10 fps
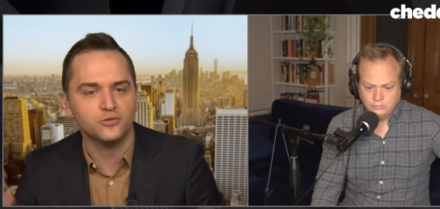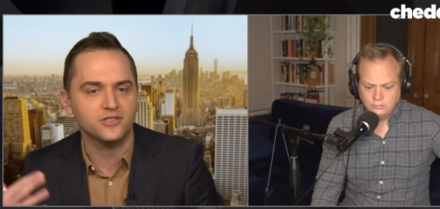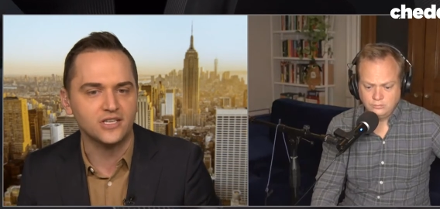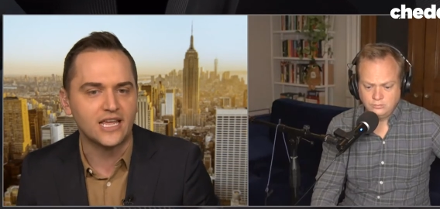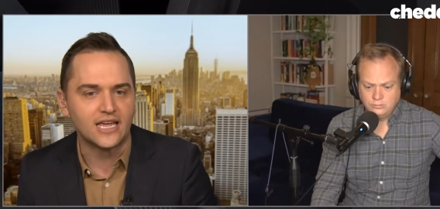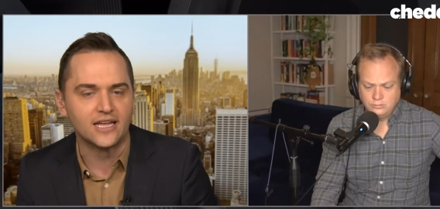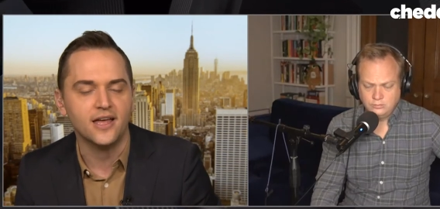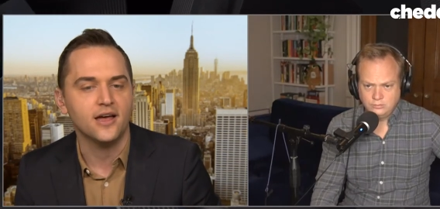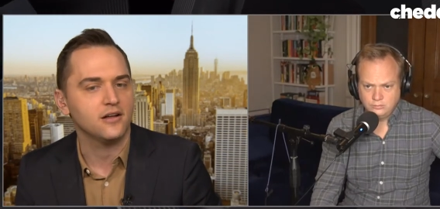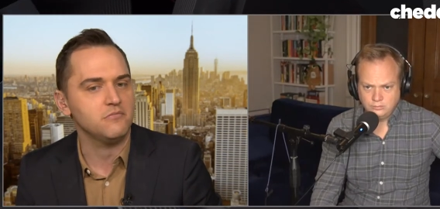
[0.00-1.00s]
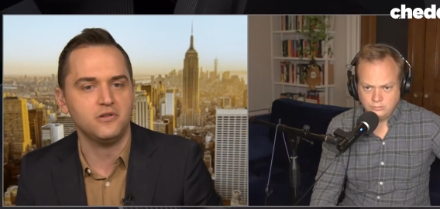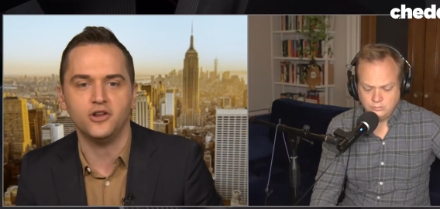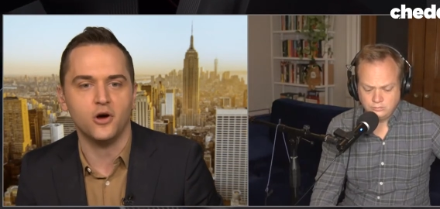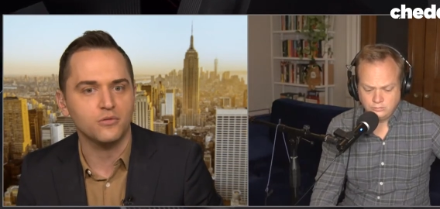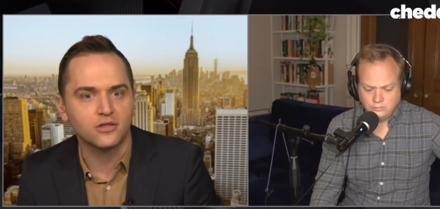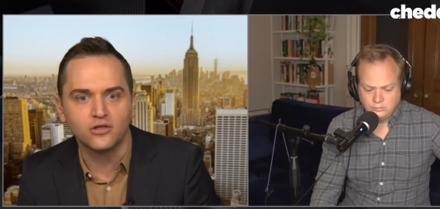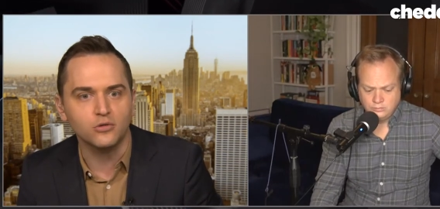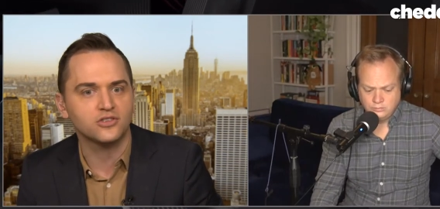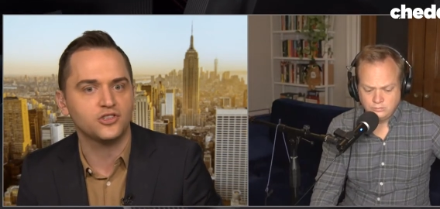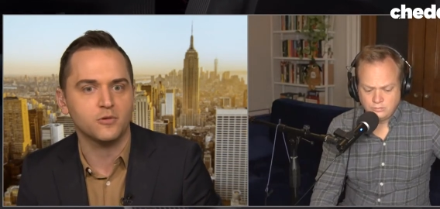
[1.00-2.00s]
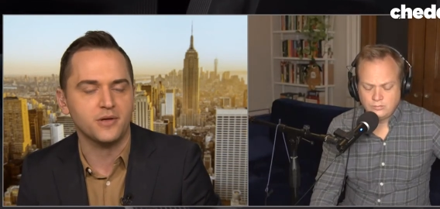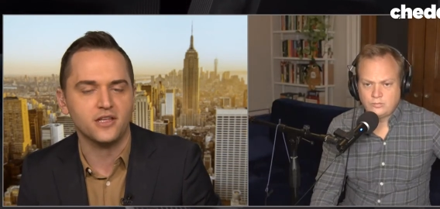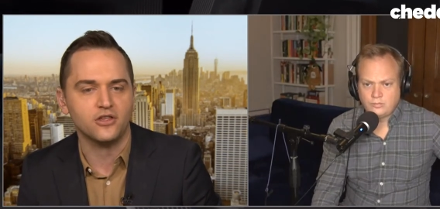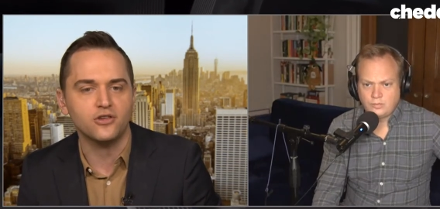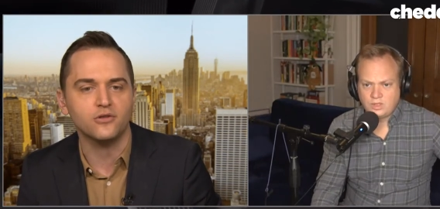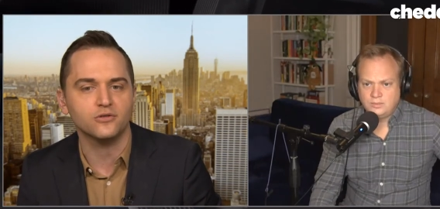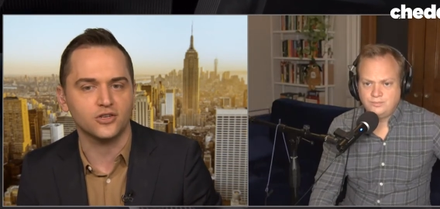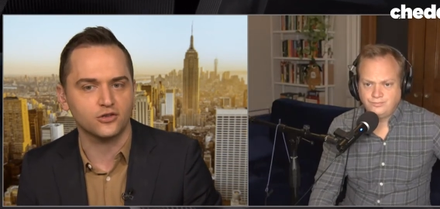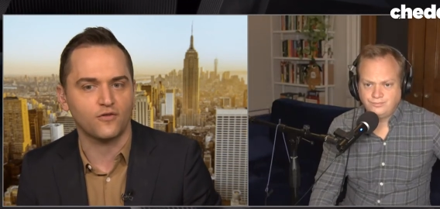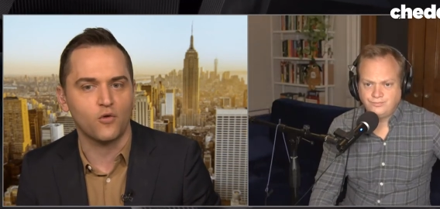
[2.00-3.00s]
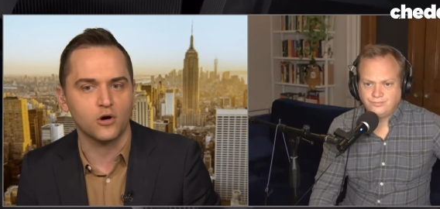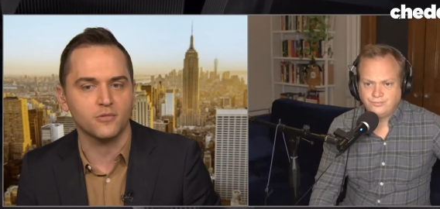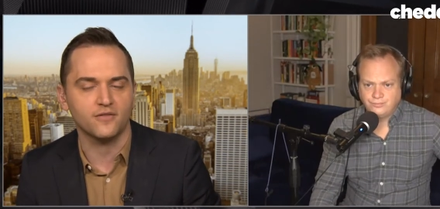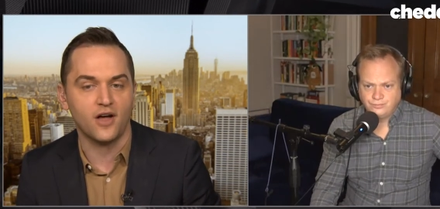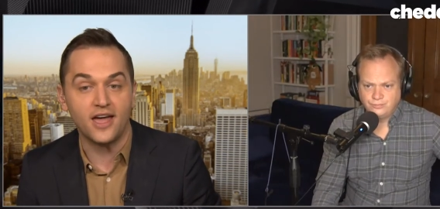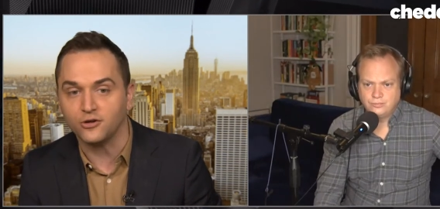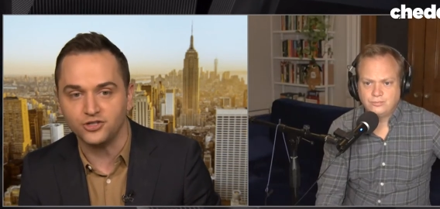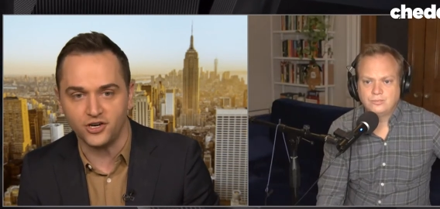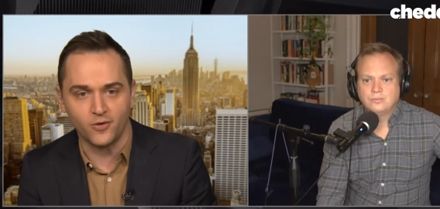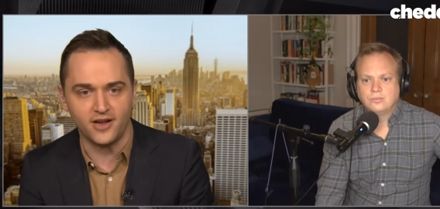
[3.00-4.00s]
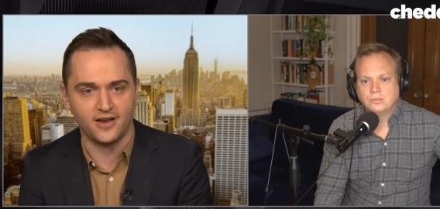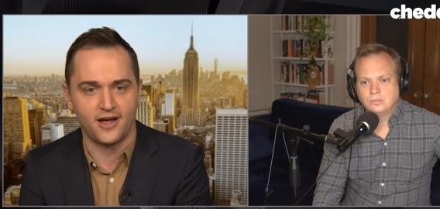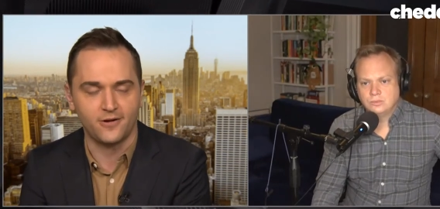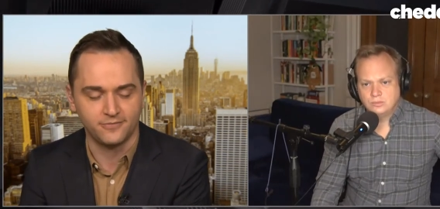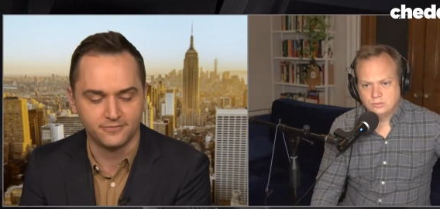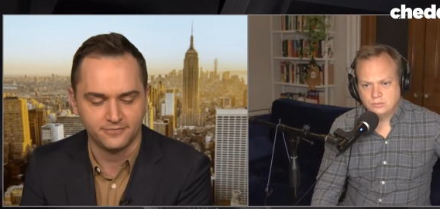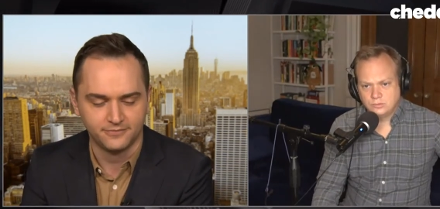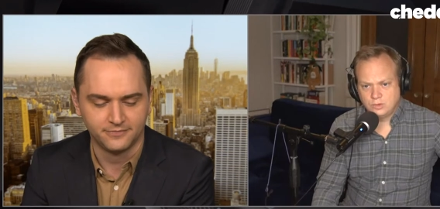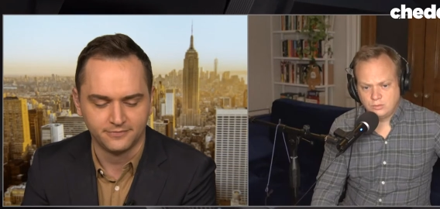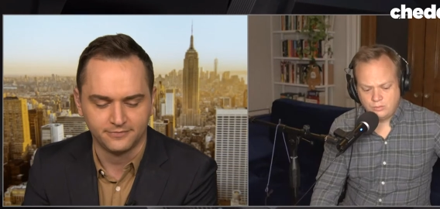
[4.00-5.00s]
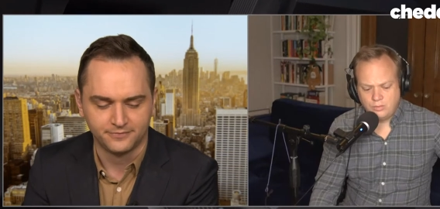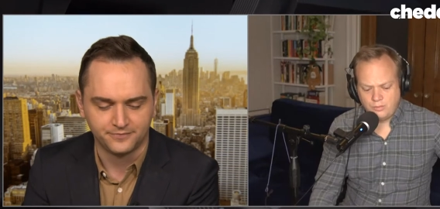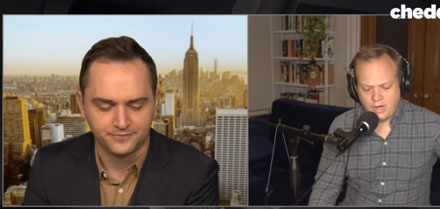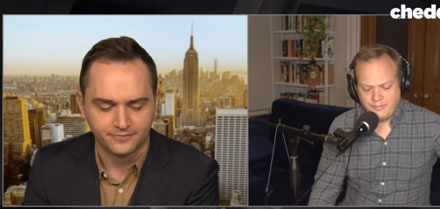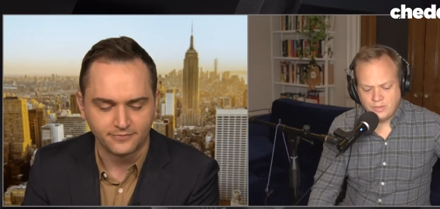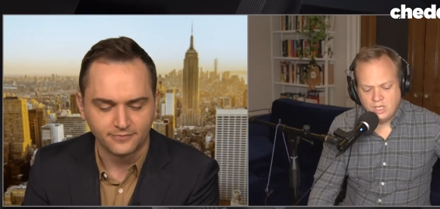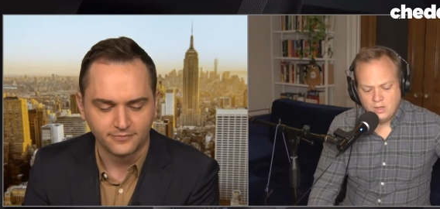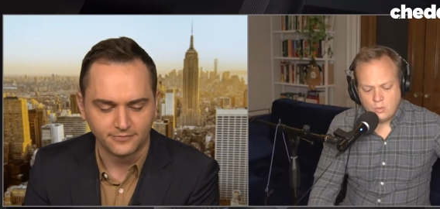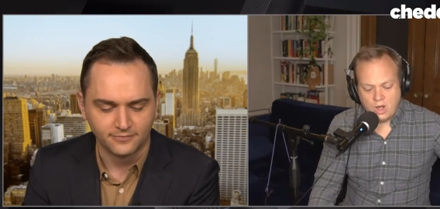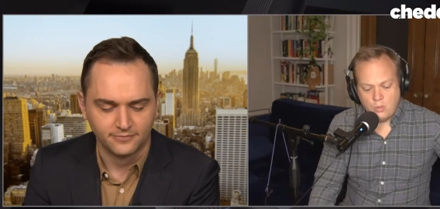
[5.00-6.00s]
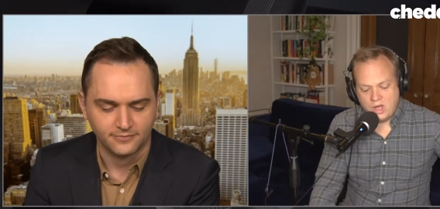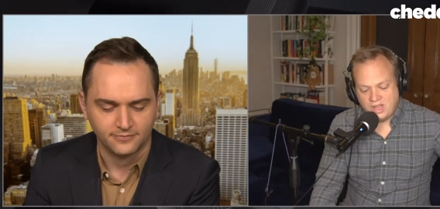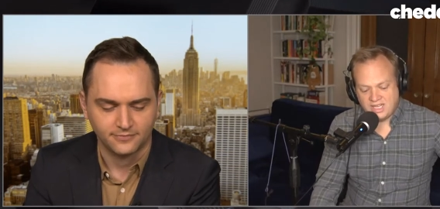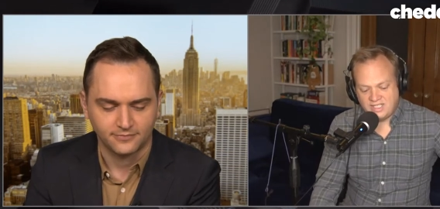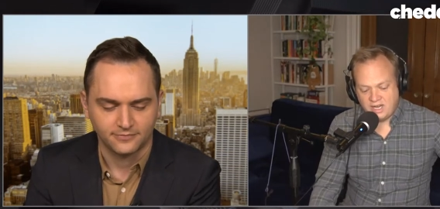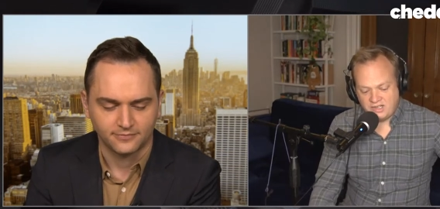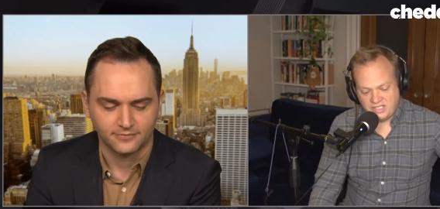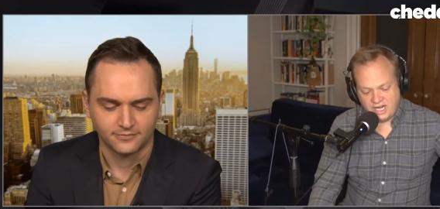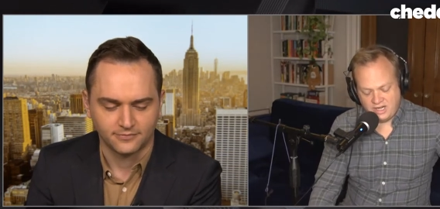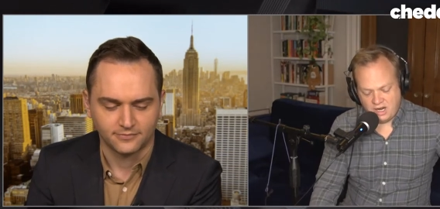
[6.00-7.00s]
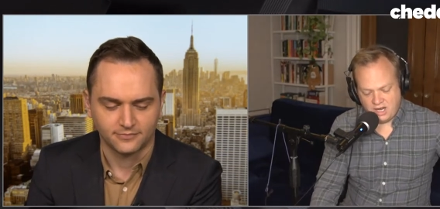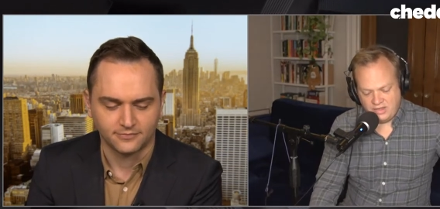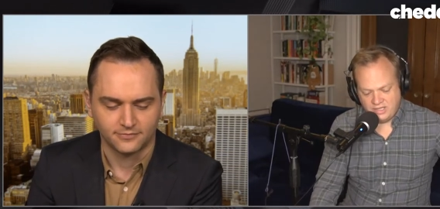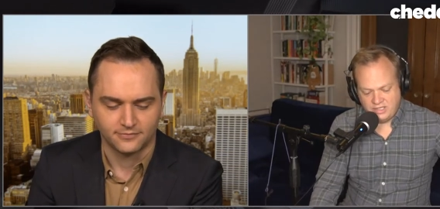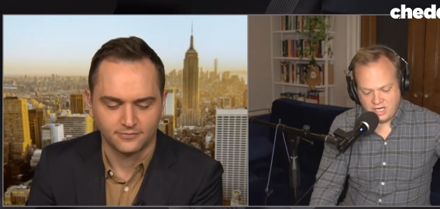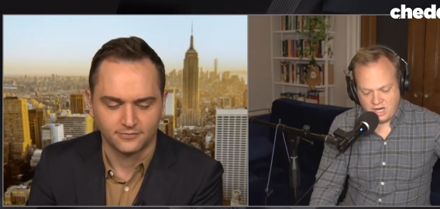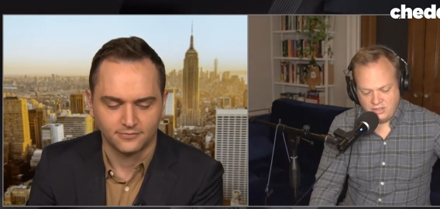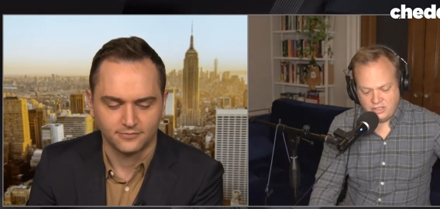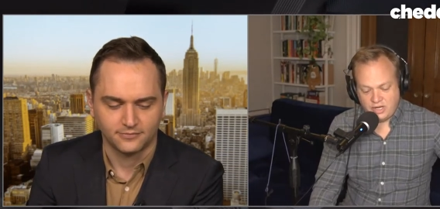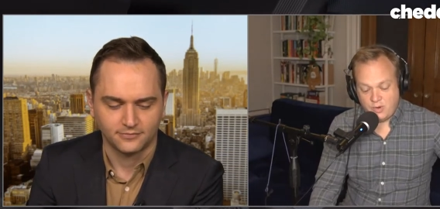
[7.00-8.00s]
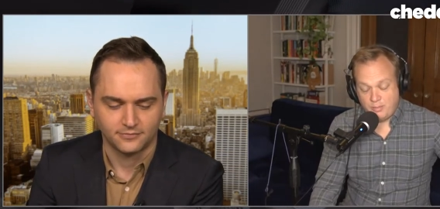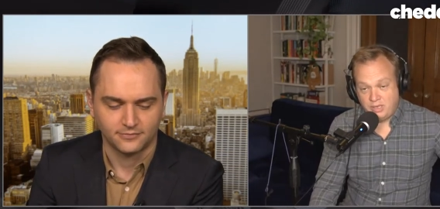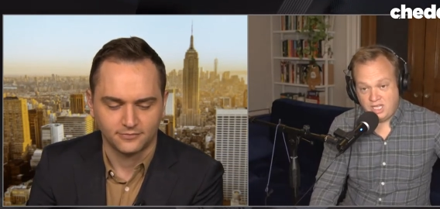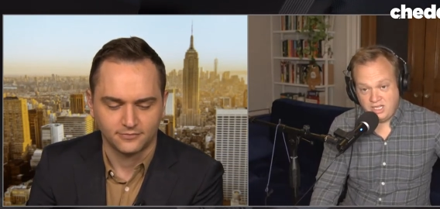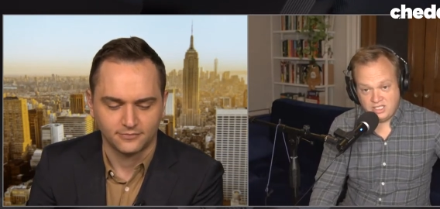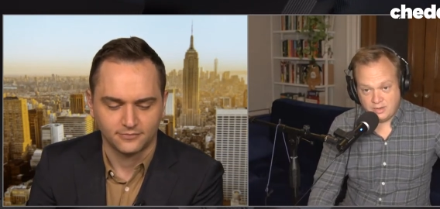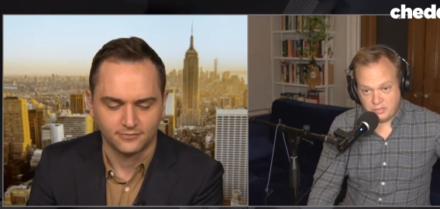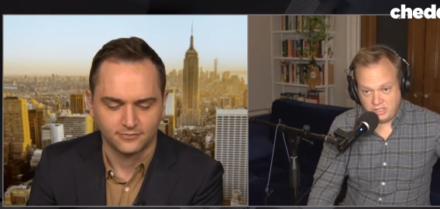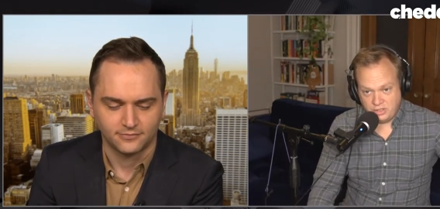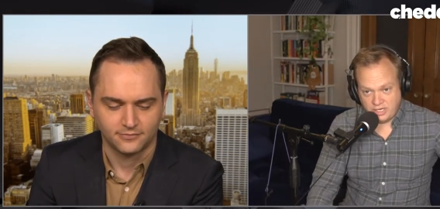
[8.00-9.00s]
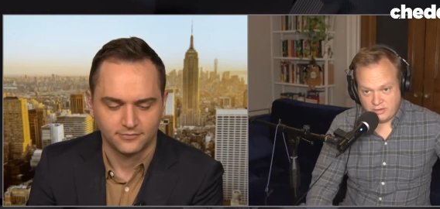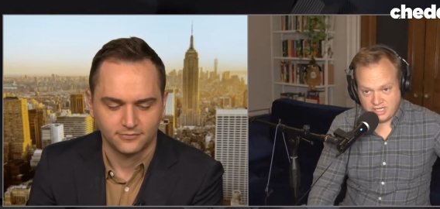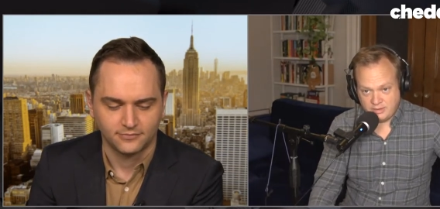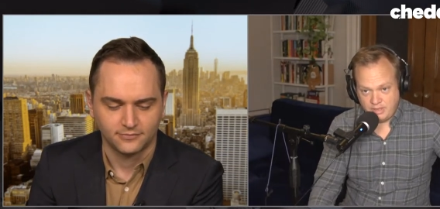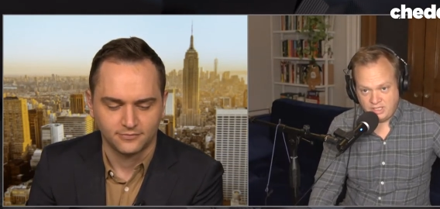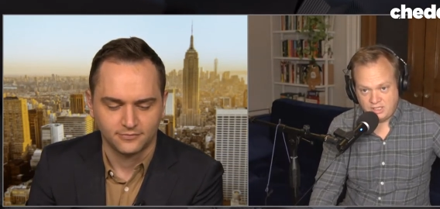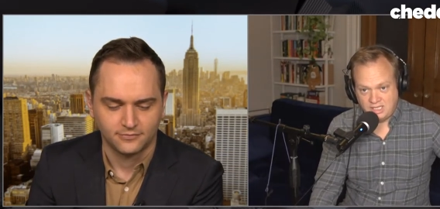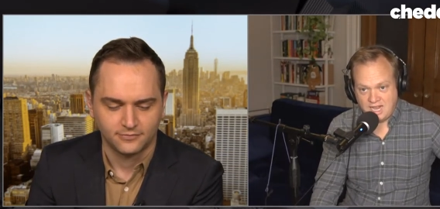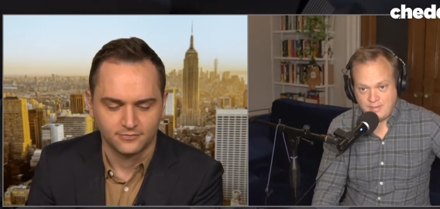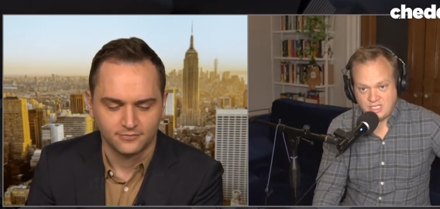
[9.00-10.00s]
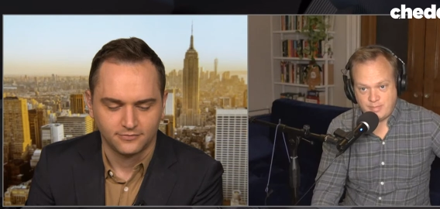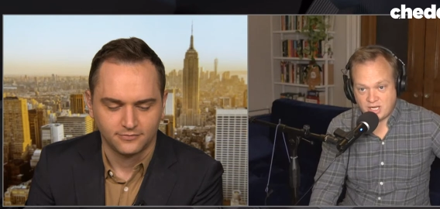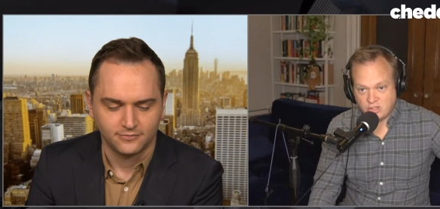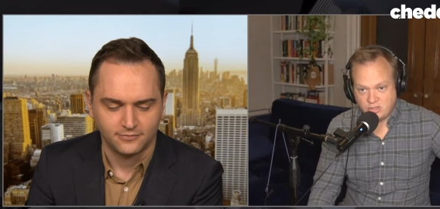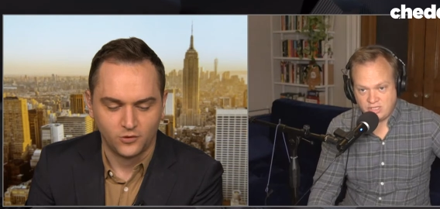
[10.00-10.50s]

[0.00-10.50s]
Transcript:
Speaker 1: to see, you know, those still being used as a form of energy right now.
Speaker 2: Right. Well, one last thing I'll say on this, uh, just I want to plug something. Cheddar has a big climate special oh,